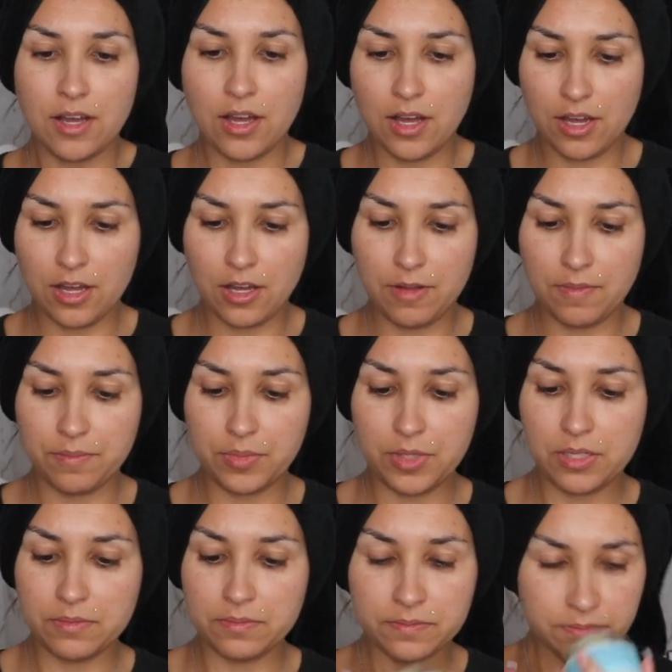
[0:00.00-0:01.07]

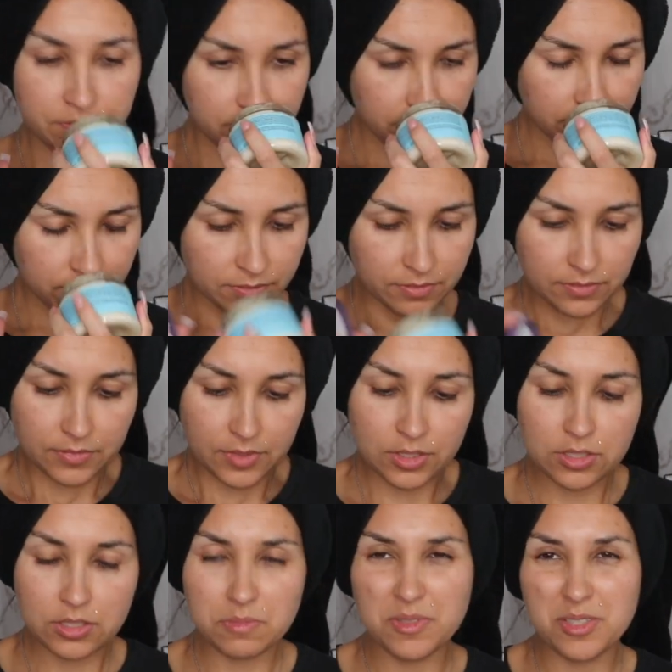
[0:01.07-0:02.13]
but
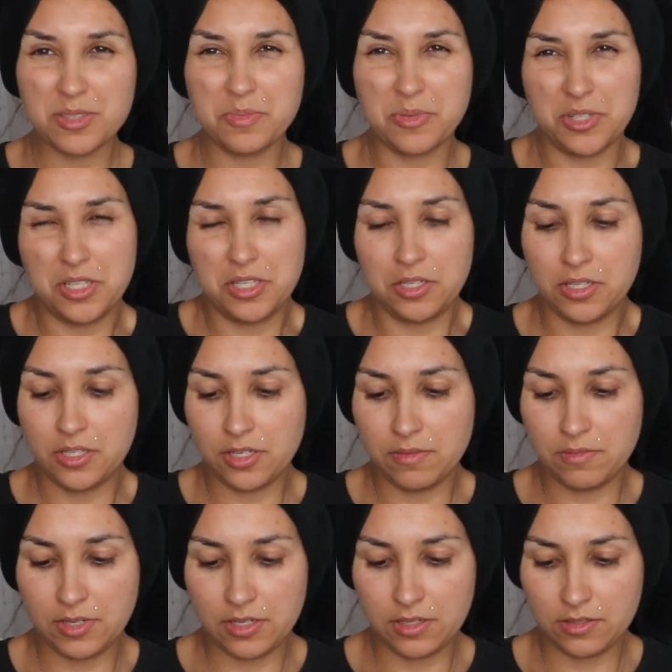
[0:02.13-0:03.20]
it smells pretty good. I
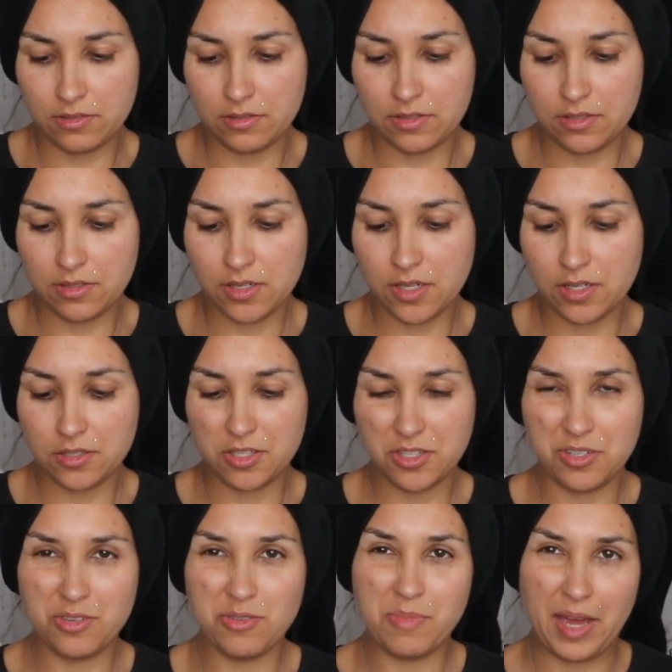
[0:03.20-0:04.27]
mean, it's not
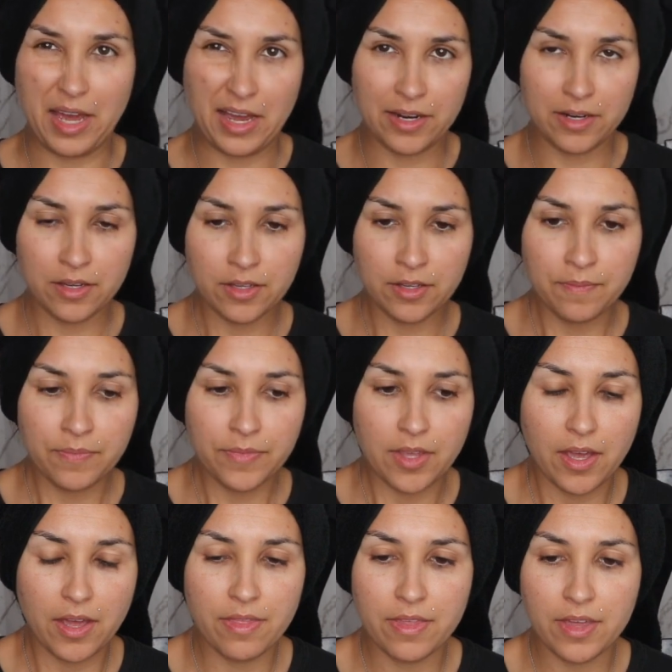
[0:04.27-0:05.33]
too bad.
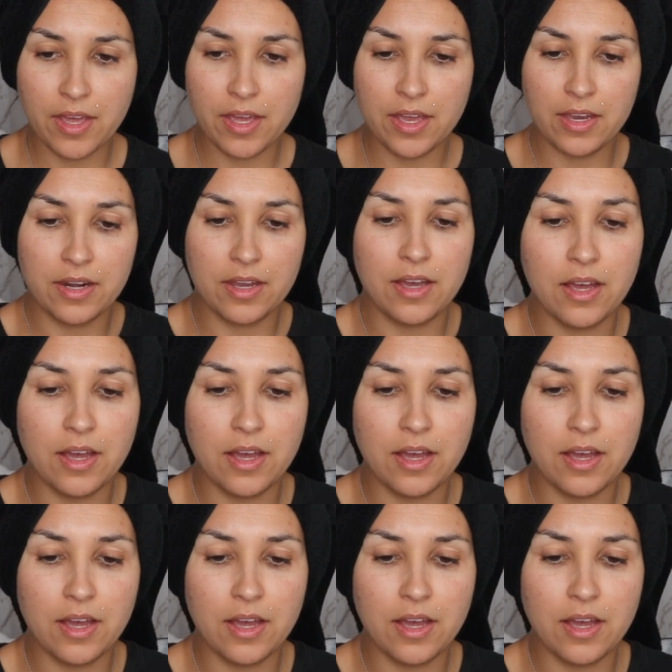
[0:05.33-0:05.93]
And then,